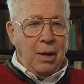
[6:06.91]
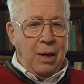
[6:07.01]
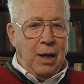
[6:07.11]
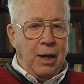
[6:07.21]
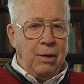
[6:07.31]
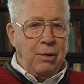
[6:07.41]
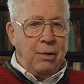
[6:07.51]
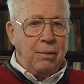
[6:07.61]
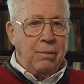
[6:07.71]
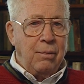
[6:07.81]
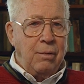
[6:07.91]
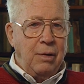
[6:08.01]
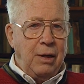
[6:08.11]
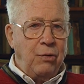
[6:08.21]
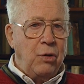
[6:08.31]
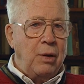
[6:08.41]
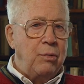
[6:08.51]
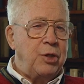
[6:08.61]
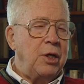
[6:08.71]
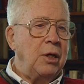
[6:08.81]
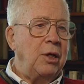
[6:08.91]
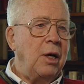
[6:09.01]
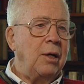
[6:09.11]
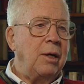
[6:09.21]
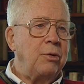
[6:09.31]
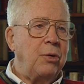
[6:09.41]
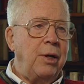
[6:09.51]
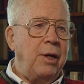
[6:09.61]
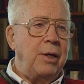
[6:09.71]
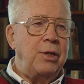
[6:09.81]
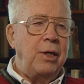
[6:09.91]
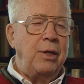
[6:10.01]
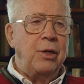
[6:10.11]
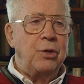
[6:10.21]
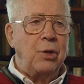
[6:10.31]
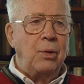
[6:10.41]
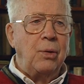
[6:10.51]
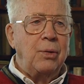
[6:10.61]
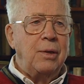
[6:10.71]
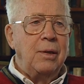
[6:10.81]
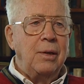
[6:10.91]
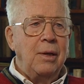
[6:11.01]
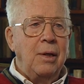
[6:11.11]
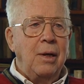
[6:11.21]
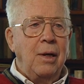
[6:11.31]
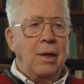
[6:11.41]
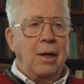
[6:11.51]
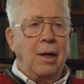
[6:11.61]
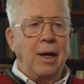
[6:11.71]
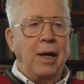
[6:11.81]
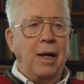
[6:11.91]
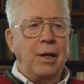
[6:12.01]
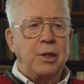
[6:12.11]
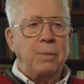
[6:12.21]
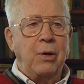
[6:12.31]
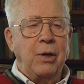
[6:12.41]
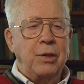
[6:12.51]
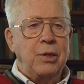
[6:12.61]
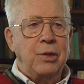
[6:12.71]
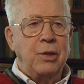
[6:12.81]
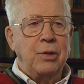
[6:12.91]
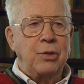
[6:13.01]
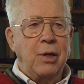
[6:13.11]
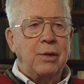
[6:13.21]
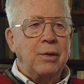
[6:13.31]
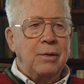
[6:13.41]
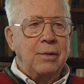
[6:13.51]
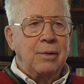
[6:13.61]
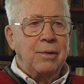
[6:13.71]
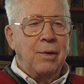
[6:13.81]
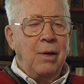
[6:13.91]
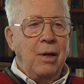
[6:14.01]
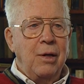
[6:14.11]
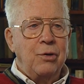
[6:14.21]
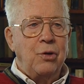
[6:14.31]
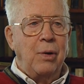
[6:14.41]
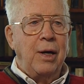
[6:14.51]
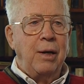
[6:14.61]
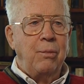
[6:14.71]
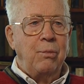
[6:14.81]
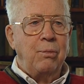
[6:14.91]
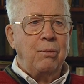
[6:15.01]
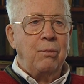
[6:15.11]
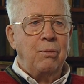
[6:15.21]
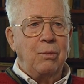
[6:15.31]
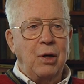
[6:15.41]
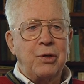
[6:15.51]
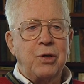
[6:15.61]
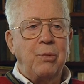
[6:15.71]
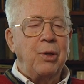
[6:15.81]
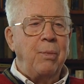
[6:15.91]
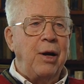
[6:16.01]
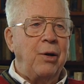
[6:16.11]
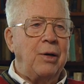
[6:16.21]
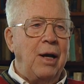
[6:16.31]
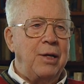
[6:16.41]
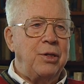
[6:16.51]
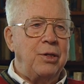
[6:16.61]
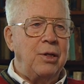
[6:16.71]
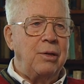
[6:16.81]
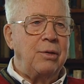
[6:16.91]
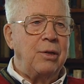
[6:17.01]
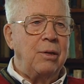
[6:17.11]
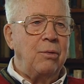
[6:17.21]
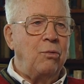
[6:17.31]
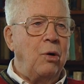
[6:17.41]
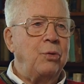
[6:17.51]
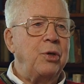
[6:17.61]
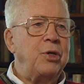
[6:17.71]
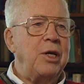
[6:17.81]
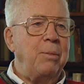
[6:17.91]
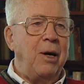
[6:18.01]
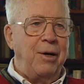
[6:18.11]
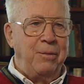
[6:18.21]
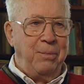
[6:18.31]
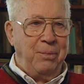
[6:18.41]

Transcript: And even though I was still young, I was only 19 years old, I had experience as an instructor. So I got some of the better classes that rode the T-bar.